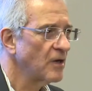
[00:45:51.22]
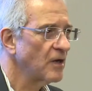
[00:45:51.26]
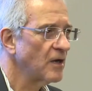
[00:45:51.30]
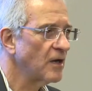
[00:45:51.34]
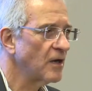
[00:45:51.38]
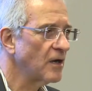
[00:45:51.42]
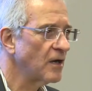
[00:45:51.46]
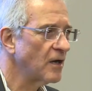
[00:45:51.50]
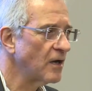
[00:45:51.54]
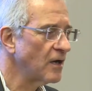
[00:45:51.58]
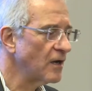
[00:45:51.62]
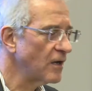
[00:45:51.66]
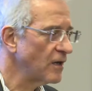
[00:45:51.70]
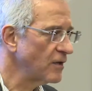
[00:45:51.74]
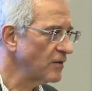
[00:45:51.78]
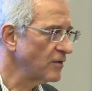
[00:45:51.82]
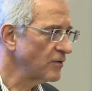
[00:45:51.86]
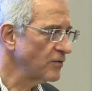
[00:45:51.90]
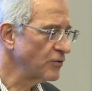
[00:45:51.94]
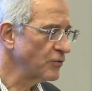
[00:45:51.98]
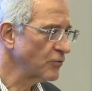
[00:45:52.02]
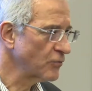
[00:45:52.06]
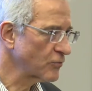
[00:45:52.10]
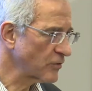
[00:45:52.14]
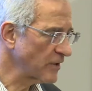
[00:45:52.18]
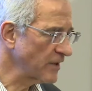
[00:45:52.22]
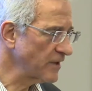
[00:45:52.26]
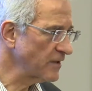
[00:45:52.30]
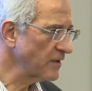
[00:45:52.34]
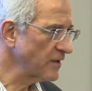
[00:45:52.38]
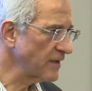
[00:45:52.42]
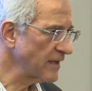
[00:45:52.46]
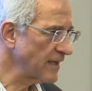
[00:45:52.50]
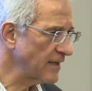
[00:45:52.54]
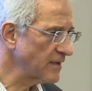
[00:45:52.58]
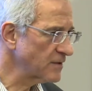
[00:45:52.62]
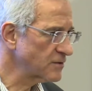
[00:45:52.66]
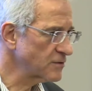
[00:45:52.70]
uh, Ukrainian
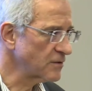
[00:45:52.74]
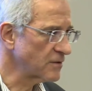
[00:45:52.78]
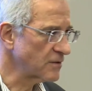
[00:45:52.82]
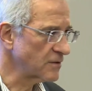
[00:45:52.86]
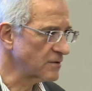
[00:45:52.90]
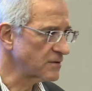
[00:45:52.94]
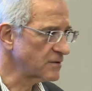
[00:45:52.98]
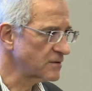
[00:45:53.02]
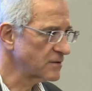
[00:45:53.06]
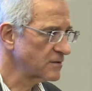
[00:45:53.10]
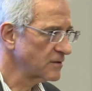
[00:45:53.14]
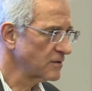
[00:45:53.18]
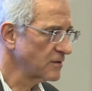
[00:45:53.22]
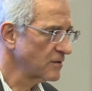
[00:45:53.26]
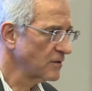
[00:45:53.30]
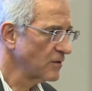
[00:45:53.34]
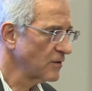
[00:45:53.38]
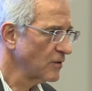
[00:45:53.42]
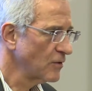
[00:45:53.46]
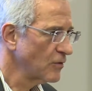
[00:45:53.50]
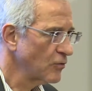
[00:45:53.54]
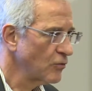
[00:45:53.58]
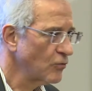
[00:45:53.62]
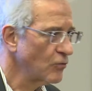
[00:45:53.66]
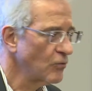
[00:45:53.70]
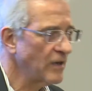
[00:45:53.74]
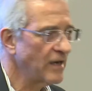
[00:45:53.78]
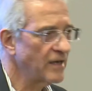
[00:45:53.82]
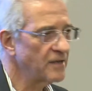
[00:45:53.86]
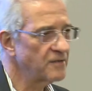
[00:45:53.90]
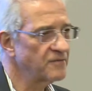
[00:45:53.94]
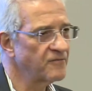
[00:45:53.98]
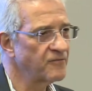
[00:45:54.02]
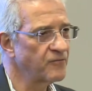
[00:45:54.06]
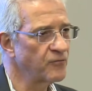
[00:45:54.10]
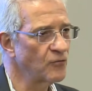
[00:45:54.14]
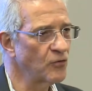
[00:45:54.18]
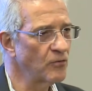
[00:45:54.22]
nationalists who had
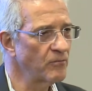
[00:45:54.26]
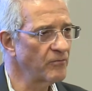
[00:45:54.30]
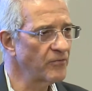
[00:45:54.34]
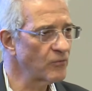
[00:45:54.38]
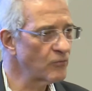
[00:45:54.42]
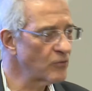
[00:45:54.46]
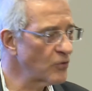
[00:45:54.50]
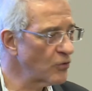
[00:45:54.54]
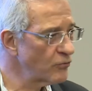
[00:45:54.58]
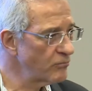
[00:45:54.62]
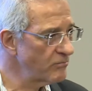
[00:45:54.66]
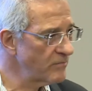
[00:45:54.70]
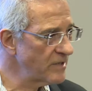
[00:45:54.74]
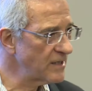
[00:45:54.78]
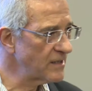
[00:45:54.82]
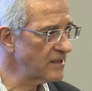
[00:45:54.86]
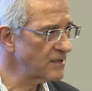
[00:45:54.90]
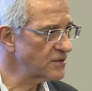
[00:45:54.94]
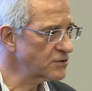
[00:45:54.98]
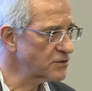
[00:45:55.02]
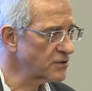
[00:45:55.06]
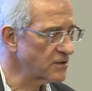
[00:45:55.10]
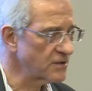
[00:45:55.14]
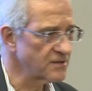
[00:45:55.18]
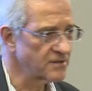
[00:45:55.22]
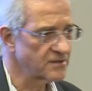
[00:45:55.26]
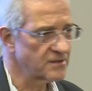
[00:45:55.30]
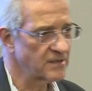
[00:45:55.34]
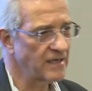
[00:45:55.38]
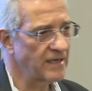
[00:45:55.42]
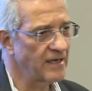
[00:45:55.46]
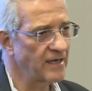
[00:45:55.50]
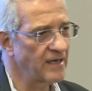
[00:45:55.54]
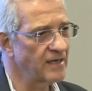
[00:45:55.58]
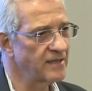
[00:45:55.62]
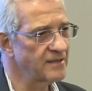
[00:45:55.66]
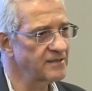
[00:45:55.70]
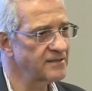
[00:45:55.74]
formed their own militias
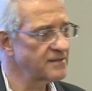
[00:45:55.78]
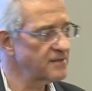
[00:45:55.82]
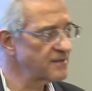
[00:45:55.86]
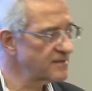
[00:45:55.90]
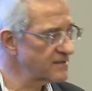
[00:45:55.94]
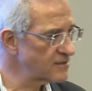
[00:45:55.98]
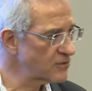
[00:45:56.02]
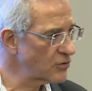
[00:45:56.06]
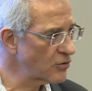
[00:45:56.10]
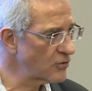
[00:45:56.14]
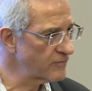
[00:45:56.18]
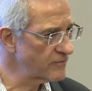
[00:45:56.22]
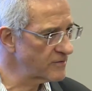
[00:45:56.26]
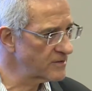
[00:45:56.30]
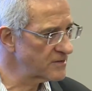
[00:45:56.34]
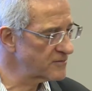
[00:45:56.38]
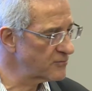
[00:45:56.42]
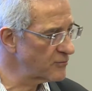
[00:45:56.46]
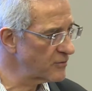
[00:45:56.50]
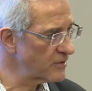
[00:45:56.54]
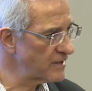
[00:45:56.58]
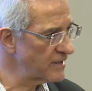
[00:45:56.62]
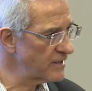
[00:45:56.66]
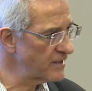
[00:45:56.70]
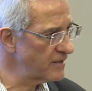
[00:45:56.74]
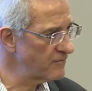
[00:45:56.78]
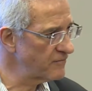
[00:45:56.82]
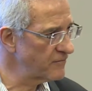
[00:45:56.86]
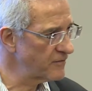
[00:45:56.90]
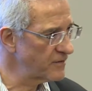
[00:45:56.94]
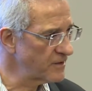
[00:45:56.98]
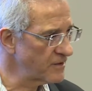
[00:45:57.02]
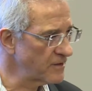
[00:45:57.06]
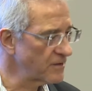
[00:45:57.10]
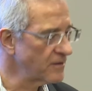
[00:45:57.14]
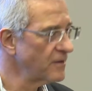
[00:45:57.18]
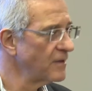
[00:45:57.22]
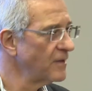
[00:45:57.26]
as the Soviets were
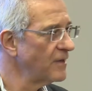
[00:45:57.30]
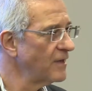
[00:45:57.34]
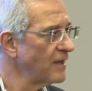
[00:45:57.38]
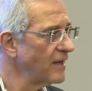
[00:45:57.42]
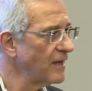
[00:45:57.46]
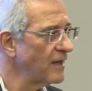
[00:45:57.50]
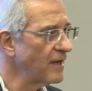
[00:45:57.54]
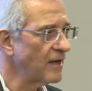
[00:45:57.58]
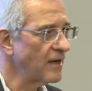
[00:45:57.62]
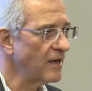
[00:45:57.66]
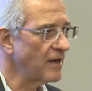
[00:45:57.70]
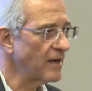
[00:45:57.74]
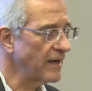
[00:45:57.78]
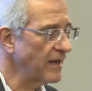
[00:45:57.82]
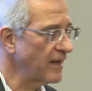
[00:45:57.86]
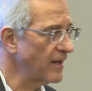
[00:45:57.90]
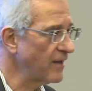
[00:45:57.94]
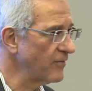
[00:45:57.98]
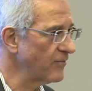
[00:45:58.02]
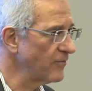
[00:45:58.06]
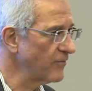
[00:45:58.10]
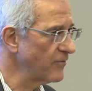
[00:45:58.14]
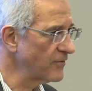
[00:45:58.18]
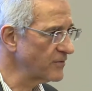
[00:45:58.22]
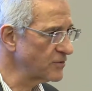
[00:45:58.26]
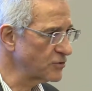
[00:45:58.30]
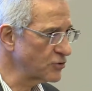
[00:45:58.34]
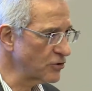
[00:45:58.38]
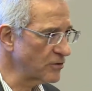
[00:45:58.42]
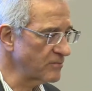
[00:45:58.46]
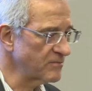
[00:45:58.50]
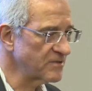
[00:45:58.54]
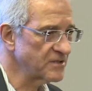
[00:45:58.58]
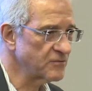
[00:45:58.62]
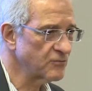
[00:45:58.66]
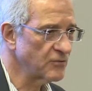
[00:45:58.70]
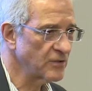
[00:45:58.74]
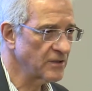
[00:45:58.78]
leaving uh, and the
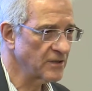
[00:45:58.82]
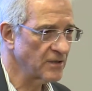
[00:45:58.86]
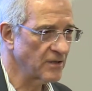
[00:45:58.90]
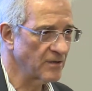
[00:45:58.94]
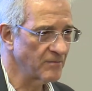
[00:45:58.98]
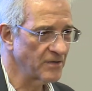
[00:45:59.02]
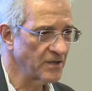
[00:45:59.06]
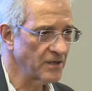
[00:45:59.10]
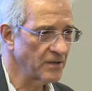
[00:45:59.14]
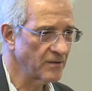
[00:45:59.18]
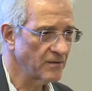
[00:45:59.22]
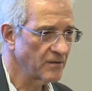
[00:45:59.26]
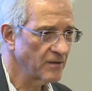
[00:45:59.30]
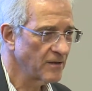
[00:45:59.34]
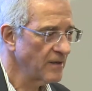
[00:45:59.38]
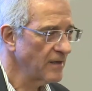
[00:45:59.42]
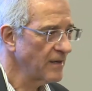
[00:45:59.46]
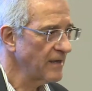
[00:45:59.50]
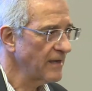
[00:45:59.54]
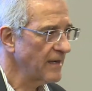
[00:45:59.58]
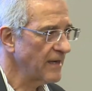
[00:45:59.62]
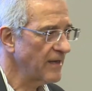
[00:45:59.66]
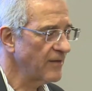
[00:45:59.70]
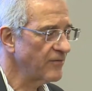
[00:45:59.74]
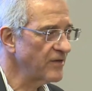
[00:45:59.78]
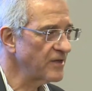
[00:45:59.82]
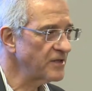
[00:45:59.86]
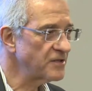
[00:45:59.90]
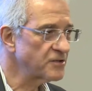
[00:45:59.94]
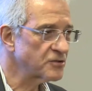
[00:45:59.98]
Germans were coming, and they